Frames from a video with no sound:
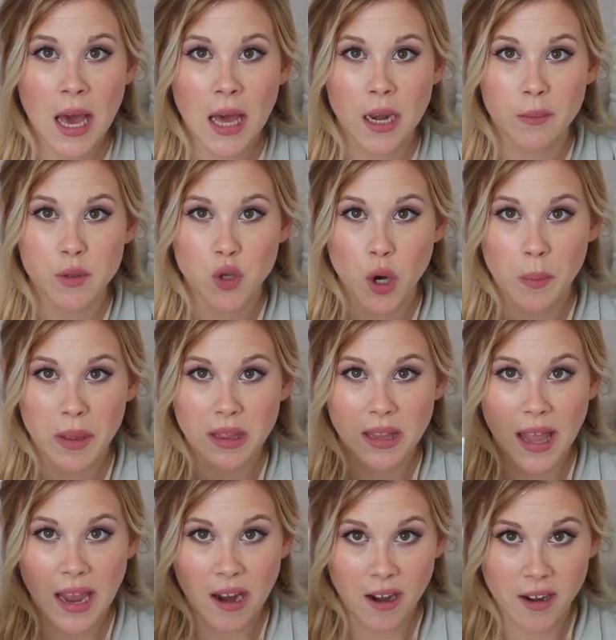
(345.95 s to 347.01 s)
an absorbent
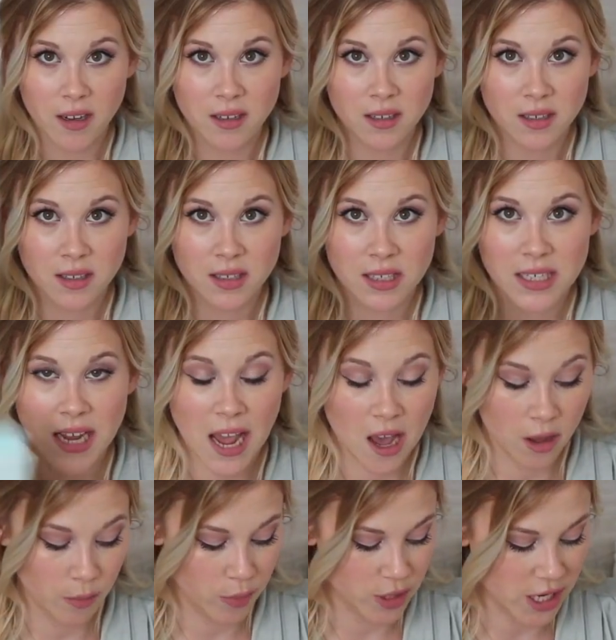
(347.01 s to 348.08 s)
layer to
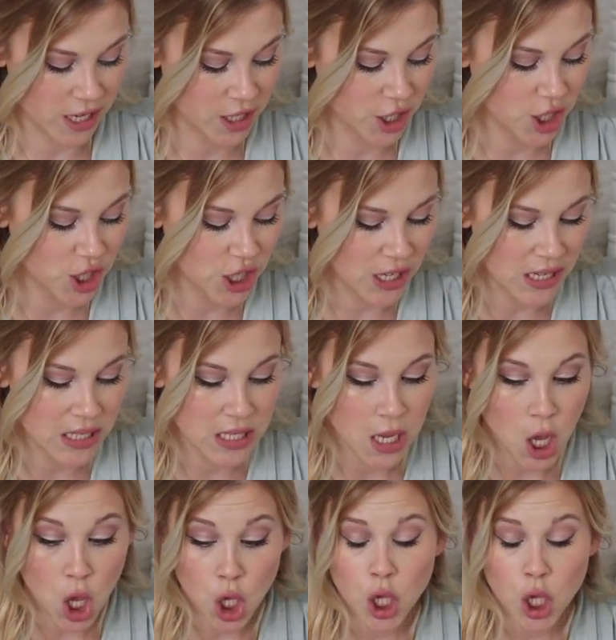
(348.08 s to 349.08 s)
help protect your sheets.